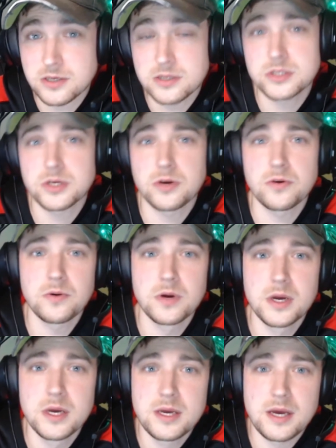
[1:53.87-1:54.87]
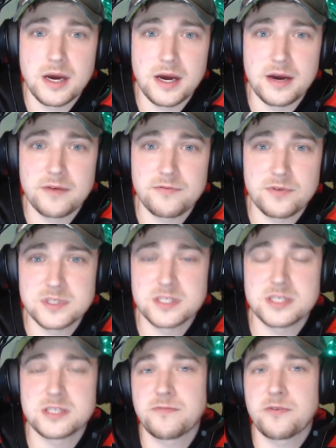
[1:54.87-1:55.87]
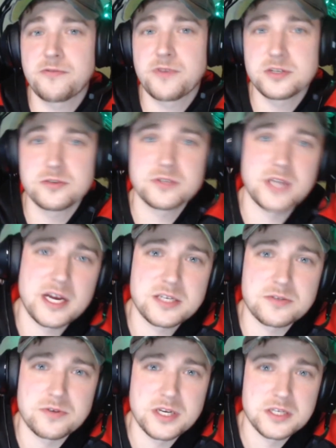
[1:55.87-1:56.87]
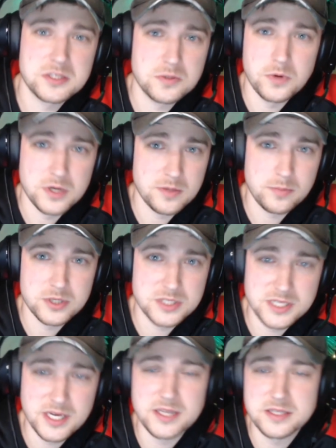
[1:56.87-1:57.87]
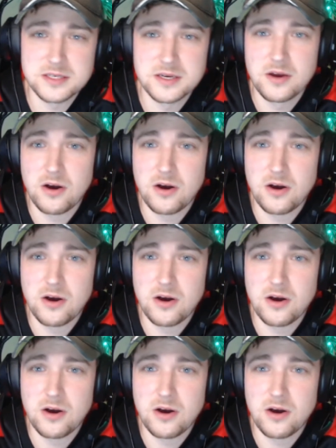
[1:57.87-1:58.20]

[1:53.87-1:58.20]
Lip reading: So for instance, if your federal tax rate is 20%,